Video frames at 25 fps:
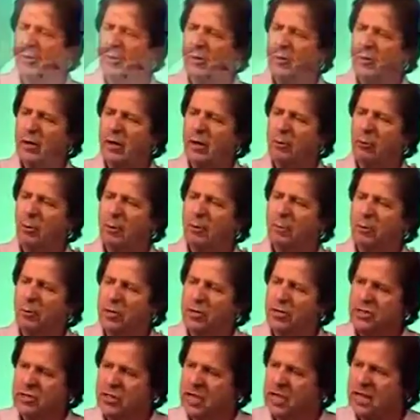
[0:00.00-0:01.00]
when we're
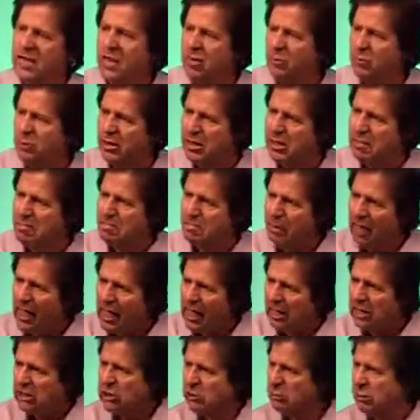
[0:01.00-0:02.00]
presented with
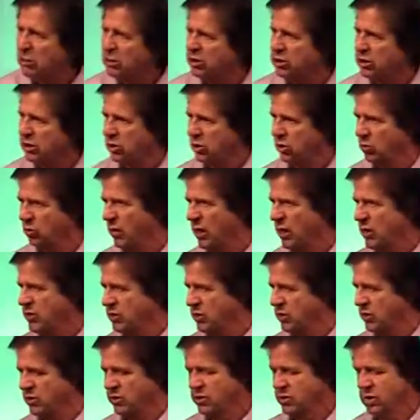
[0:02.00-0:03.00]
impossible
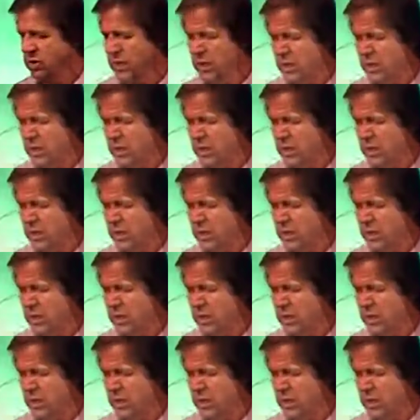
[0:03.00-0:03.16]
situations